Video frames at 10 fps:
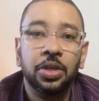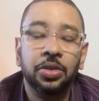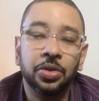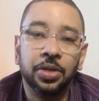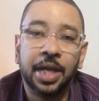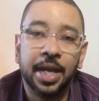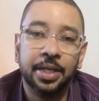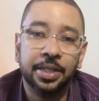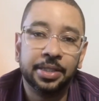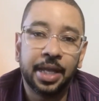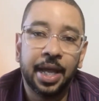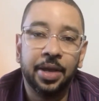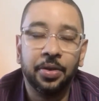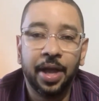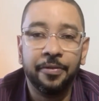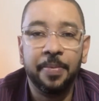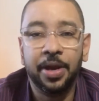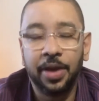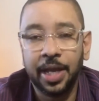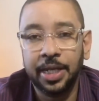you'll kind of decide or have a
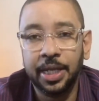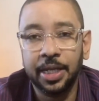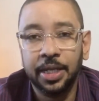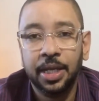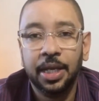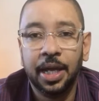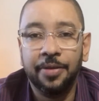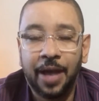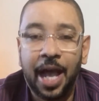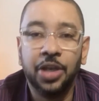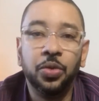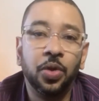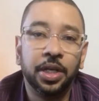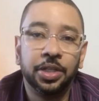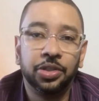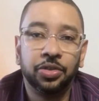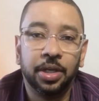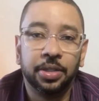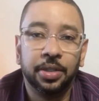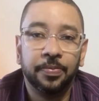better idea of how you want to
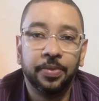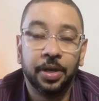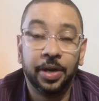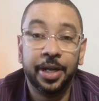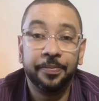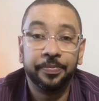construct it. All right.